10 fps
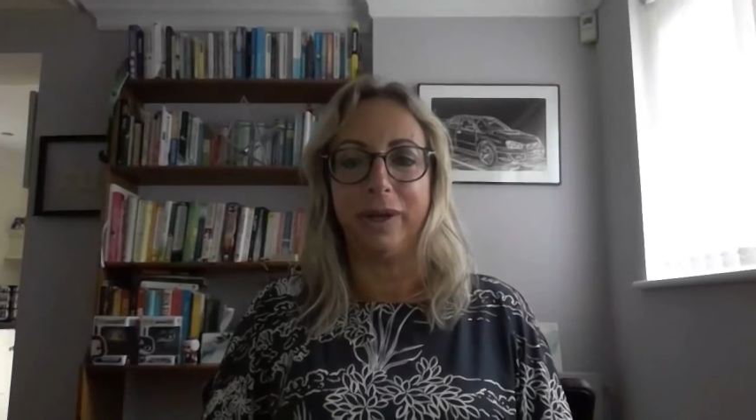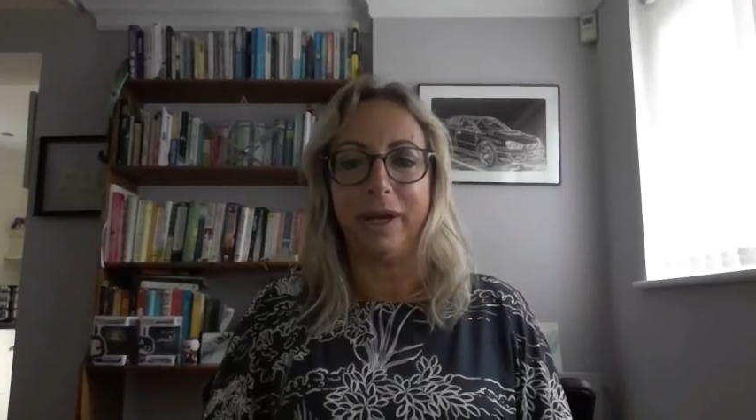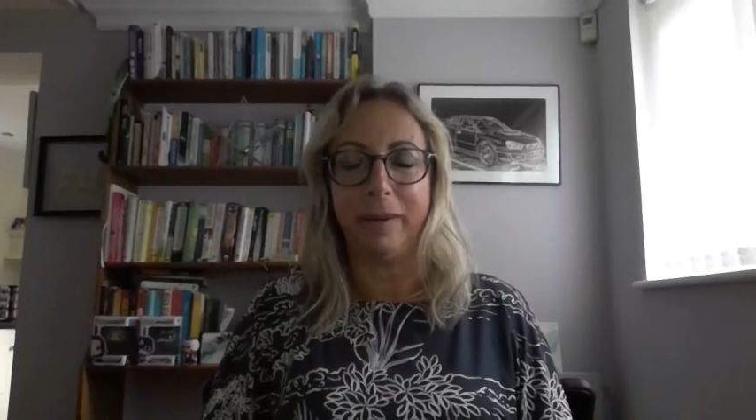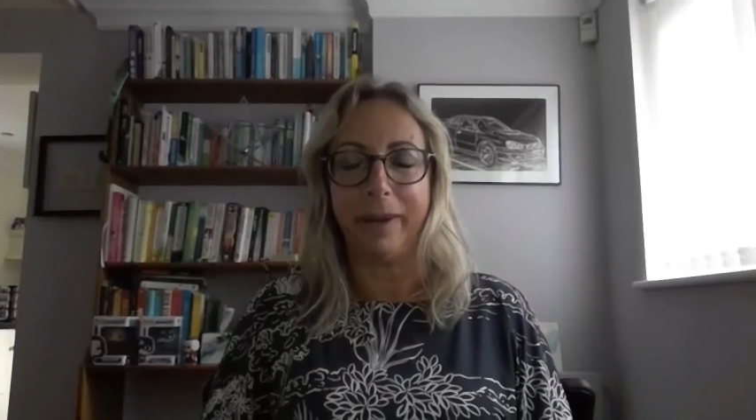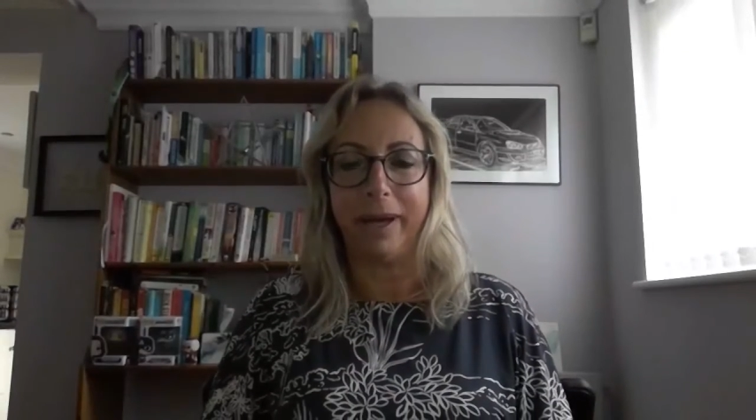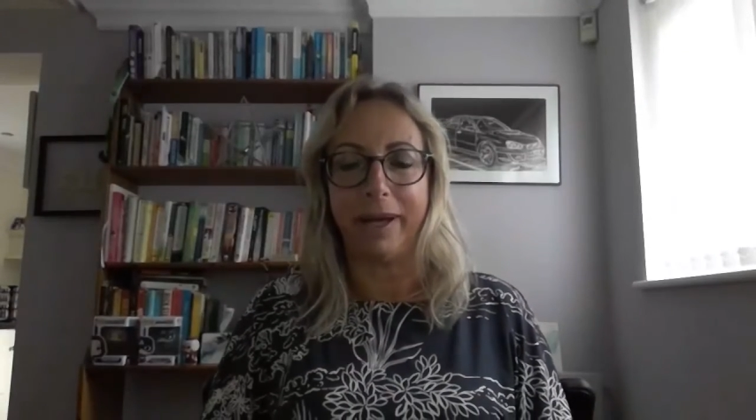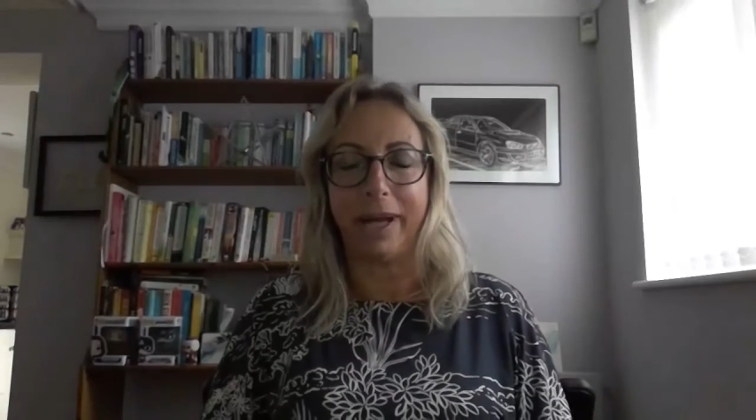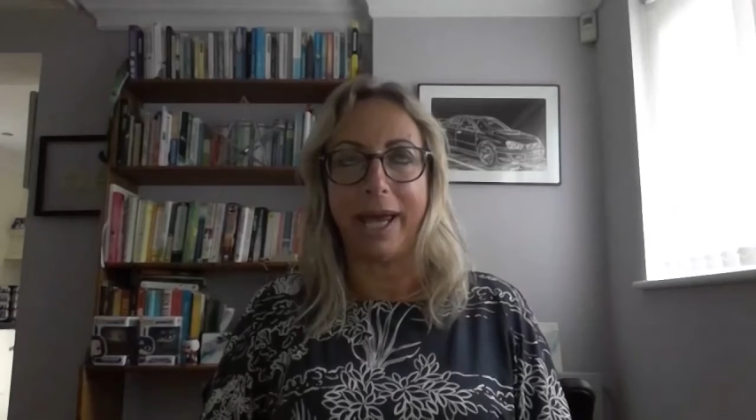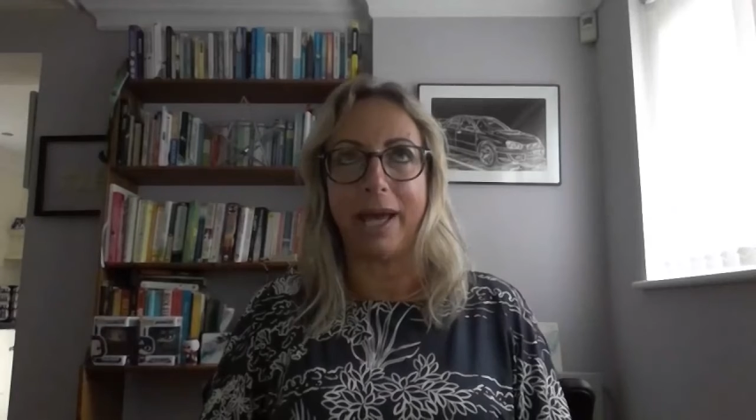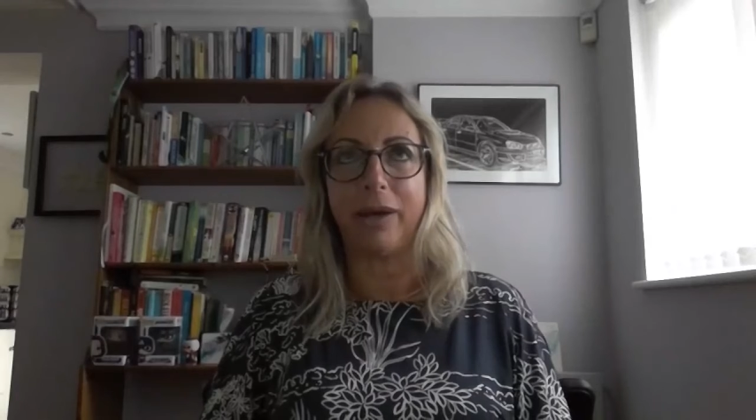about
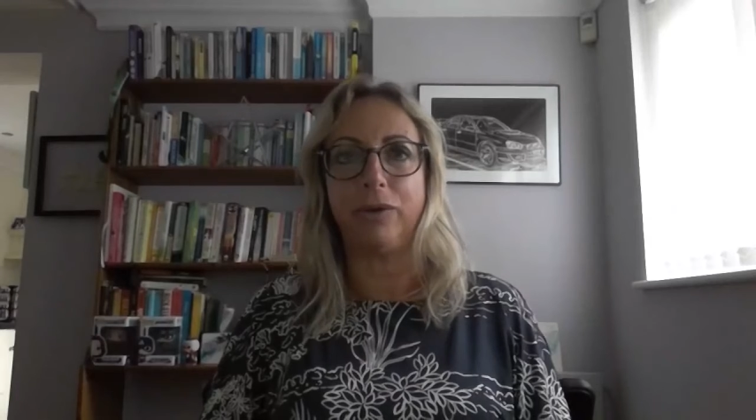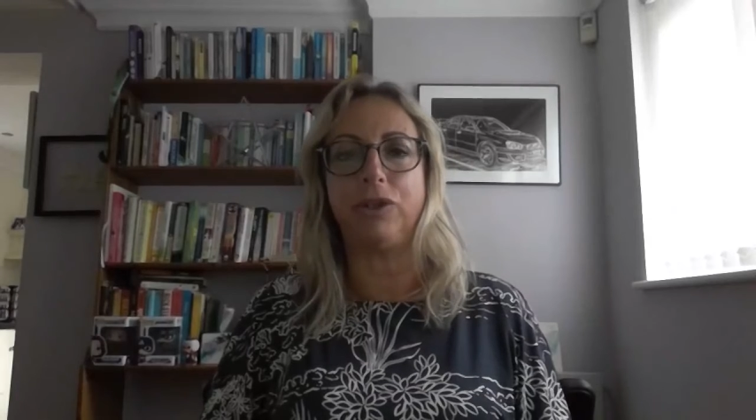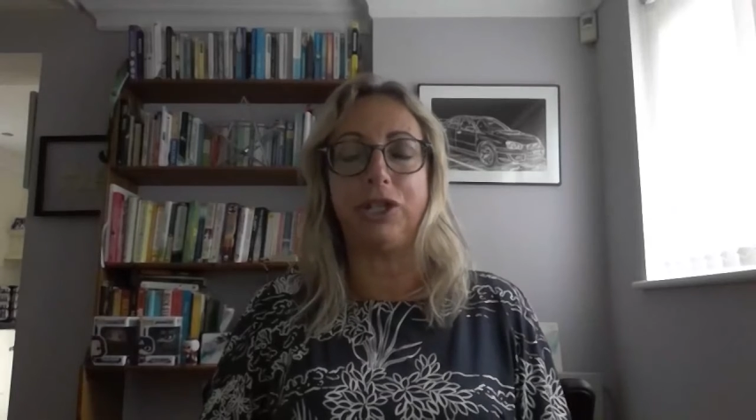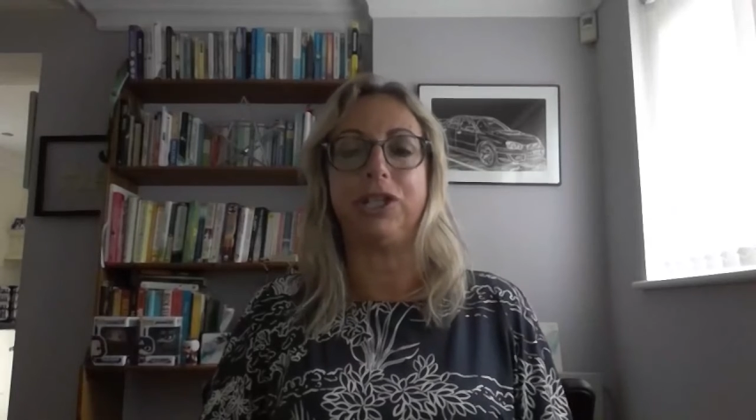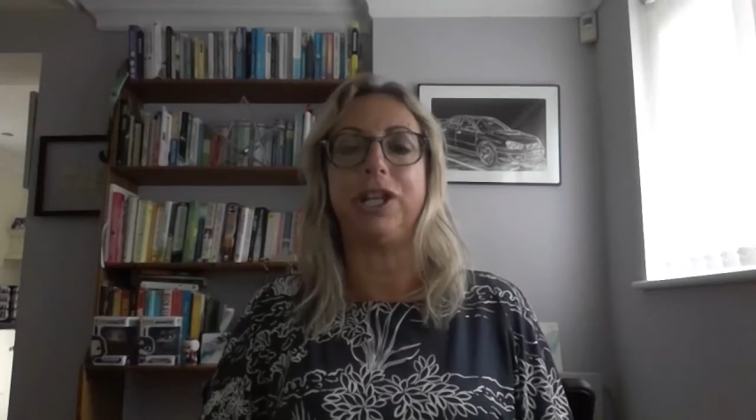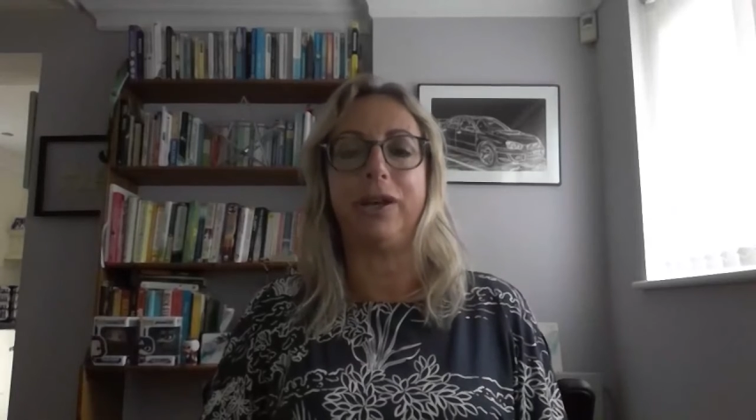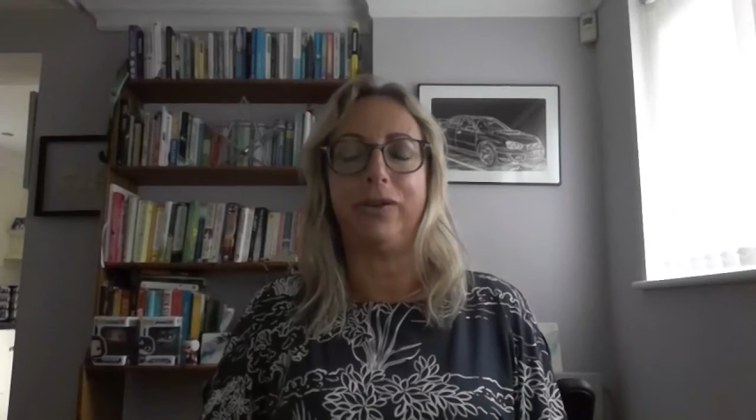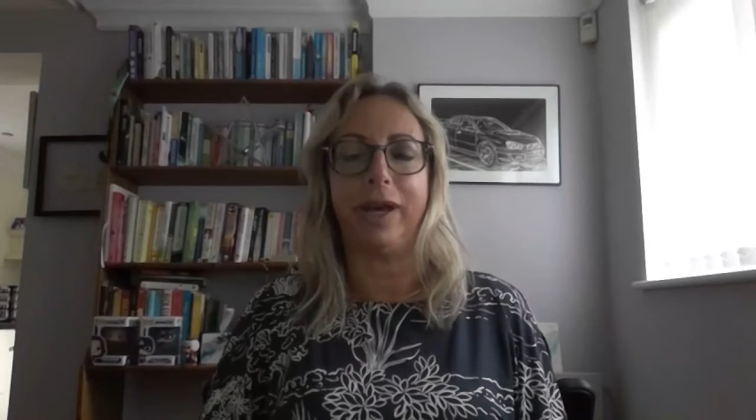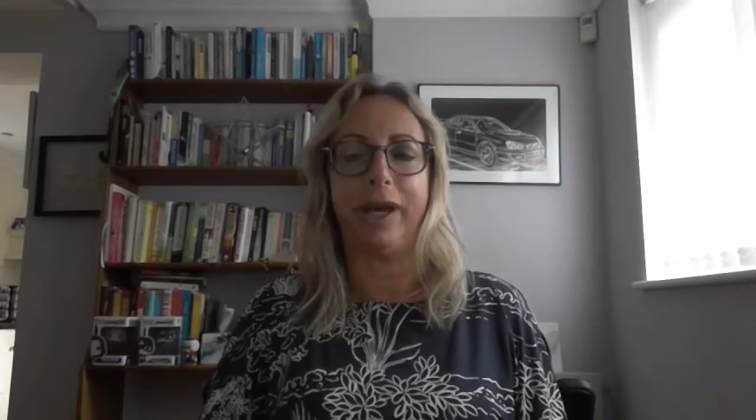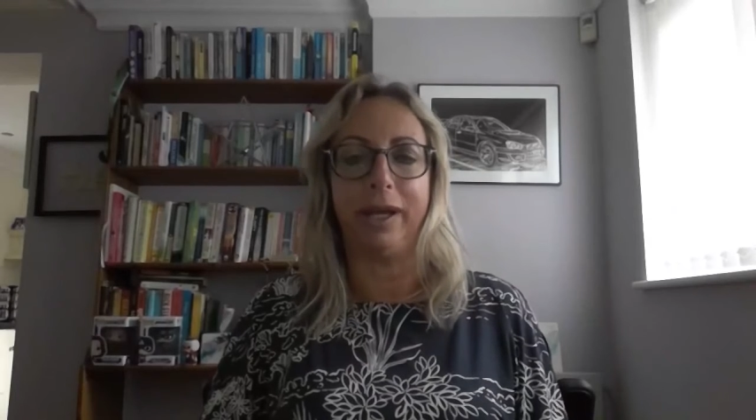how to
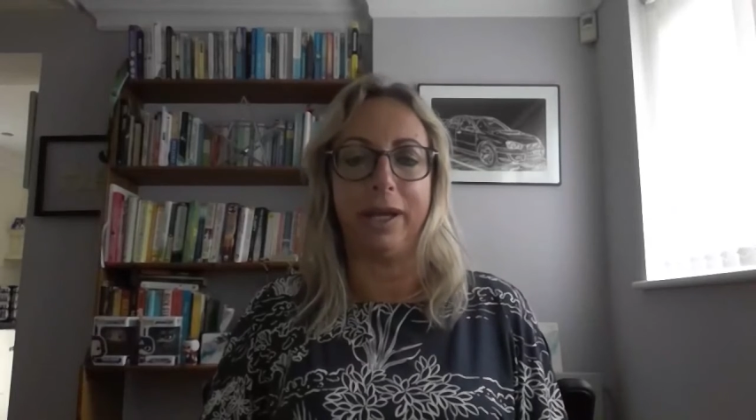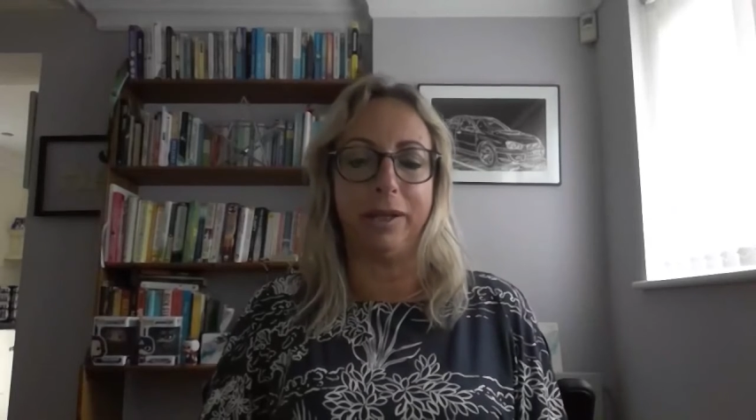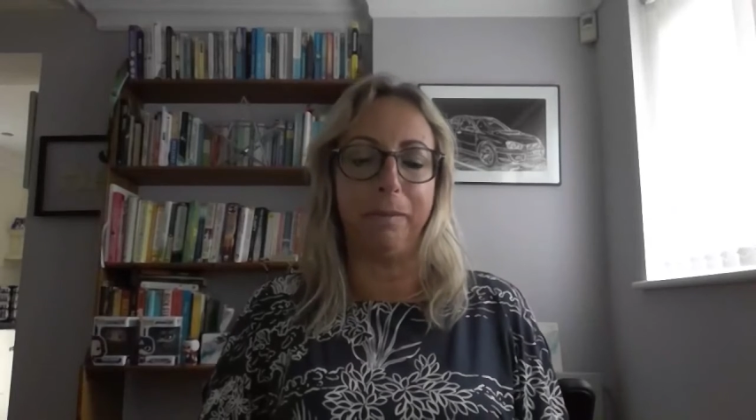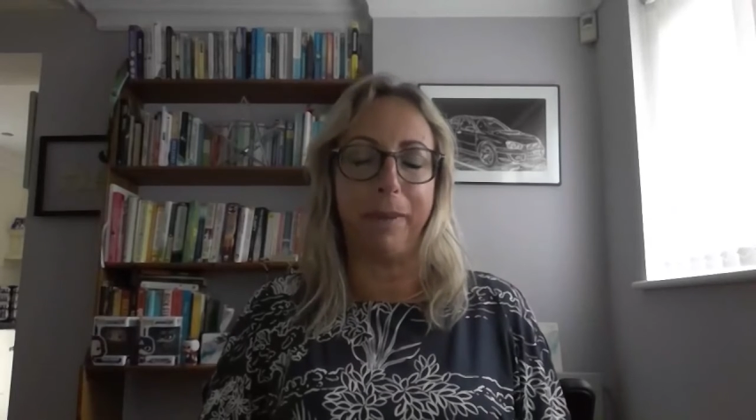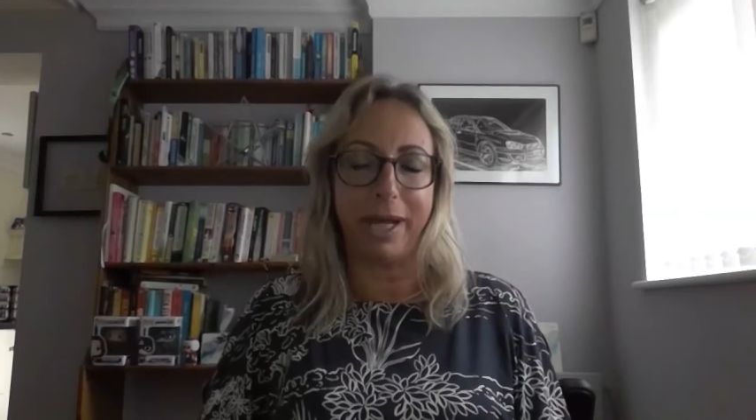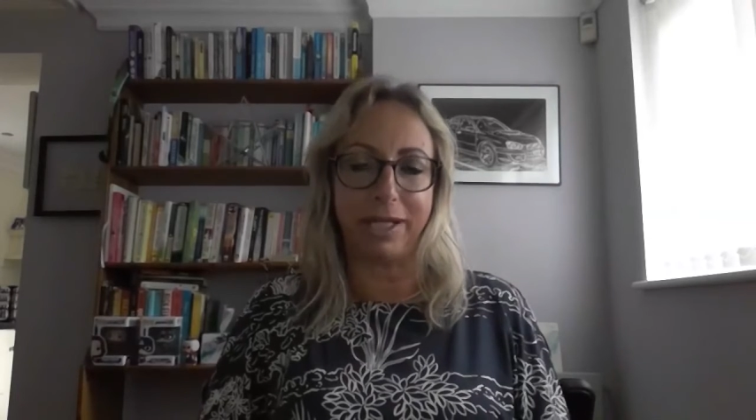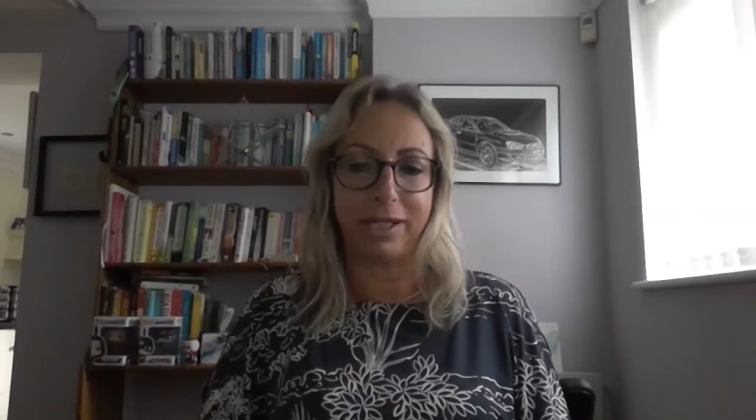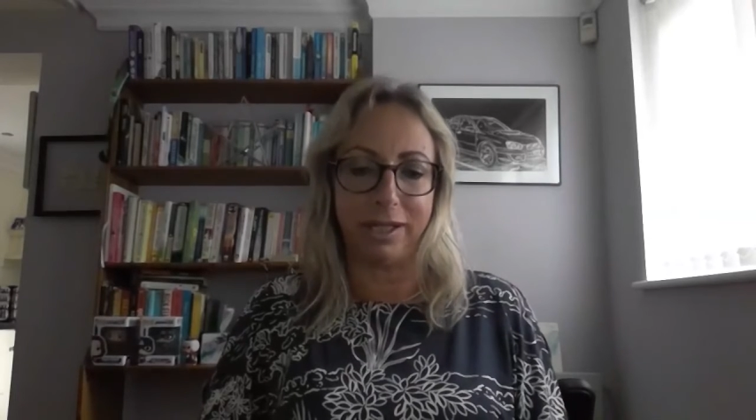survey and the best,